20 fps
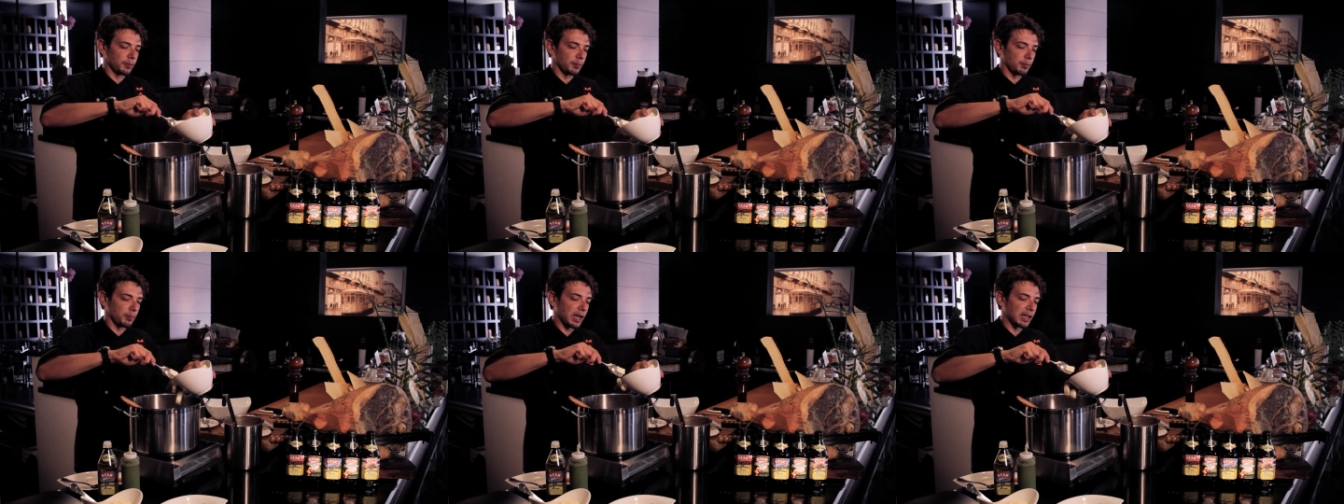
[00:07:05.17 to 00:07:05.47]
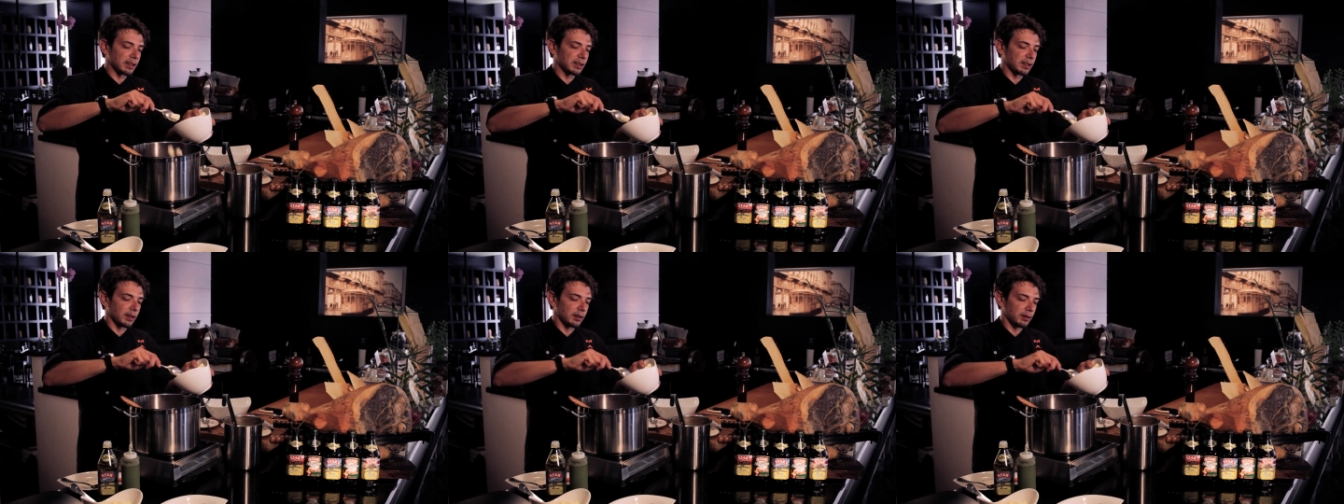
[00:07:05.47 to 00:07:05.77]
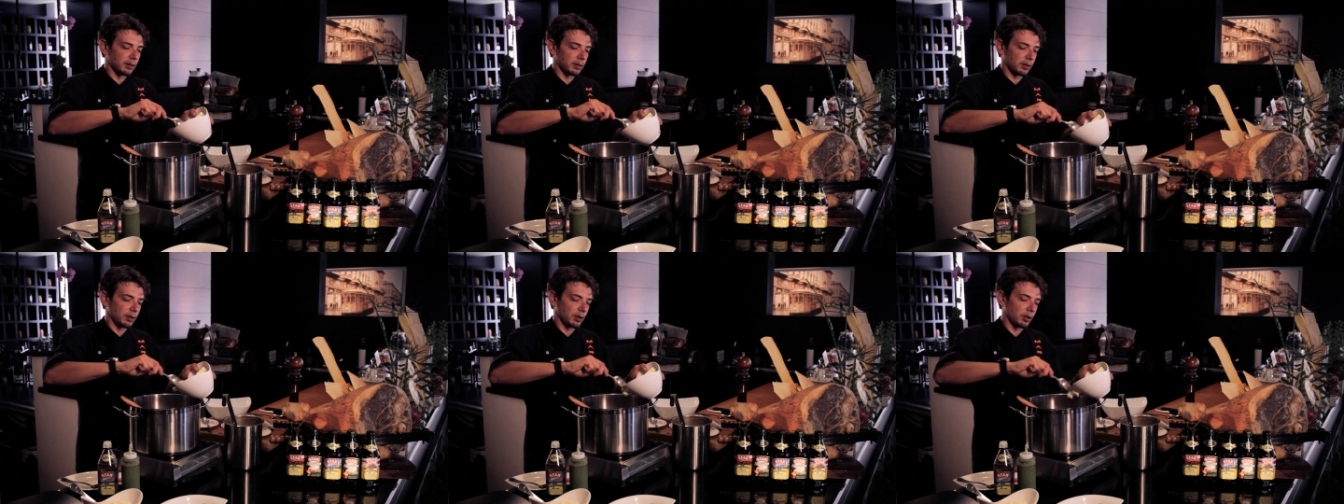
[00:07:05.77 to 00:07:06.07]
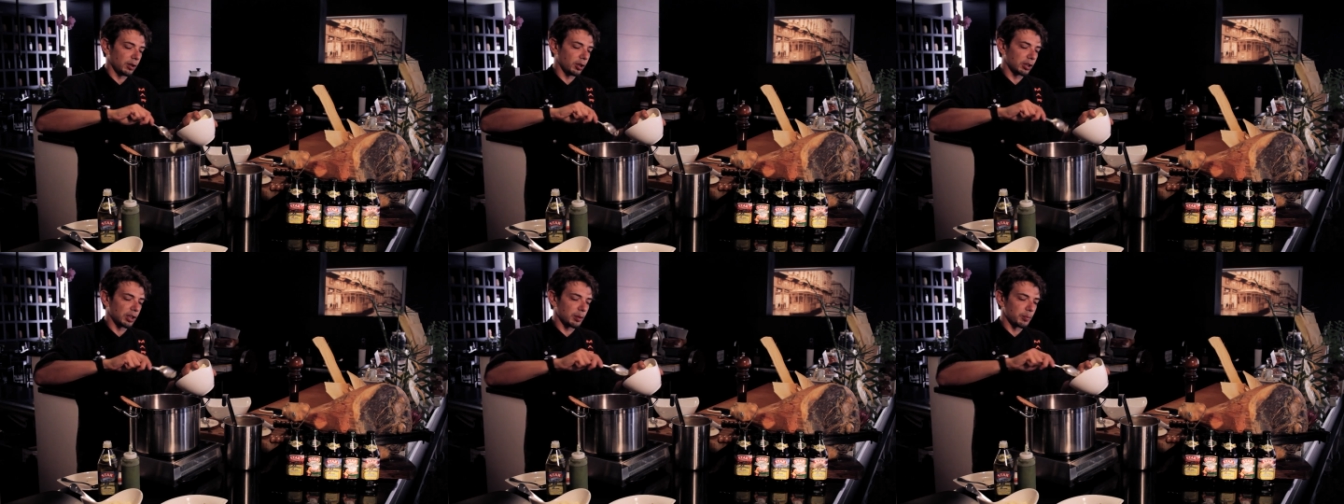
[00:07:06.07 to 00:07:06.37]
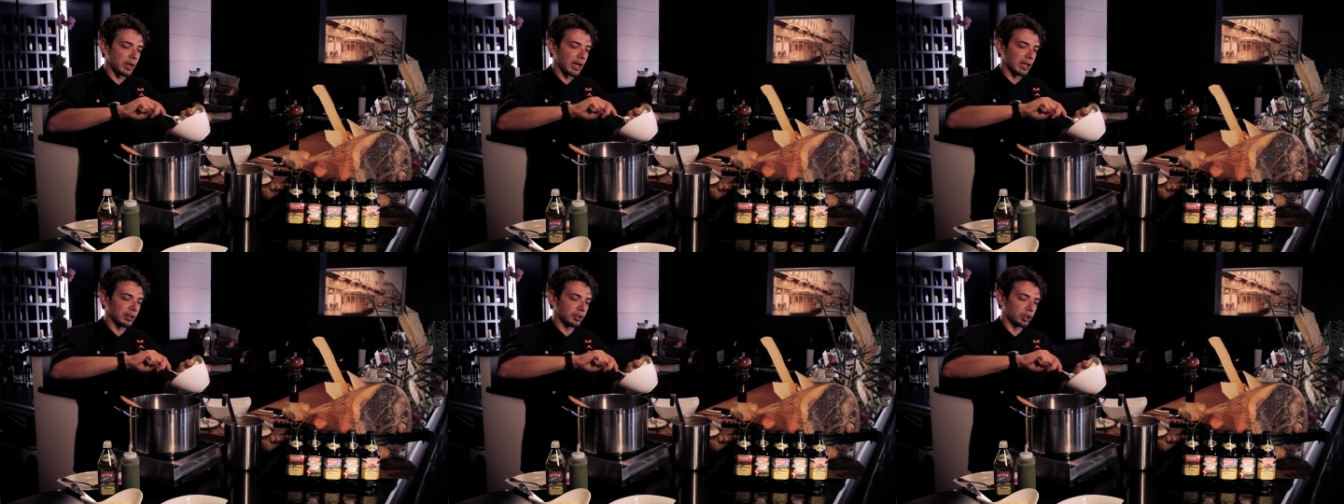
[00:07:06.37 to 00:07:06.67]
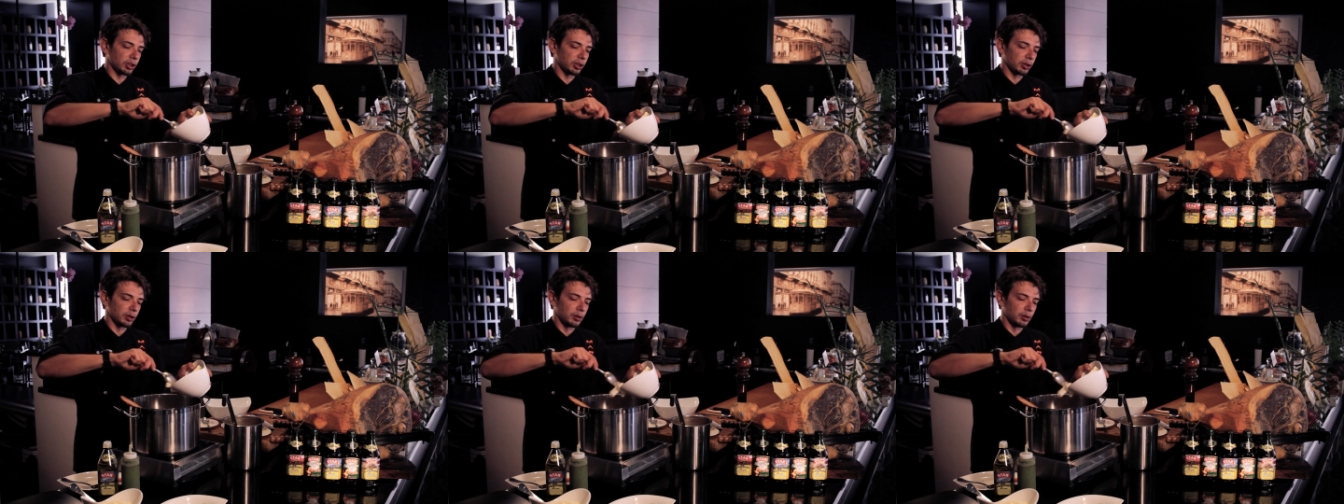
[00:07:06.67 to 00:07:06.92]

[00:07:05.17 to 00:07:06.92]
butter, not that much,